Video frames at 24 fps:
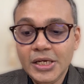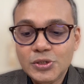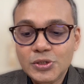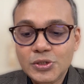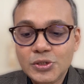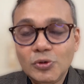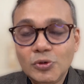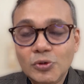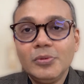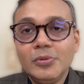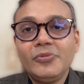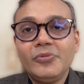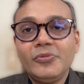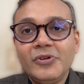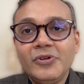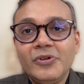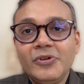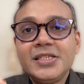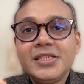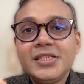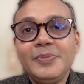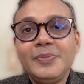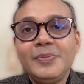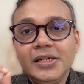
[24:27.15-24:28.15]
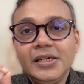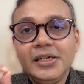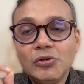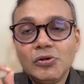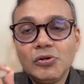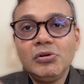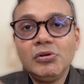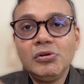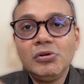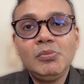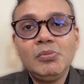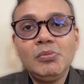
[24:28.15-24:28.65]
So first be a
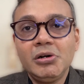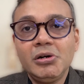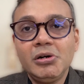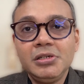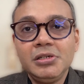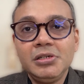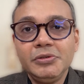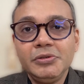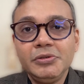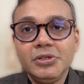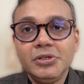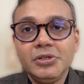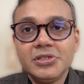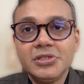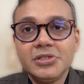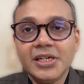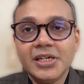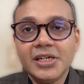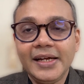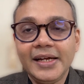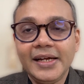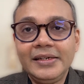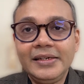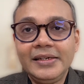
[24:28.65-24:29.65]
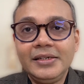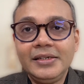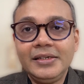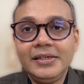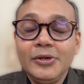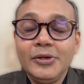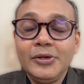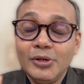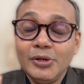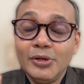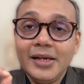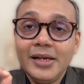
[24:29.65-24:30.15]
role model to your child.
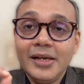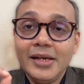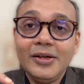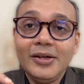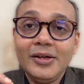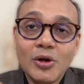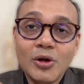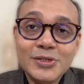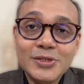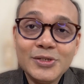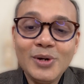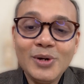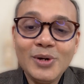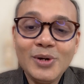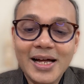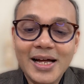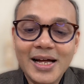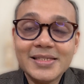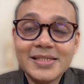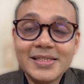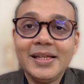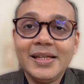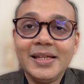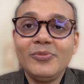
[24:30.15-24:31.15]
You can also ask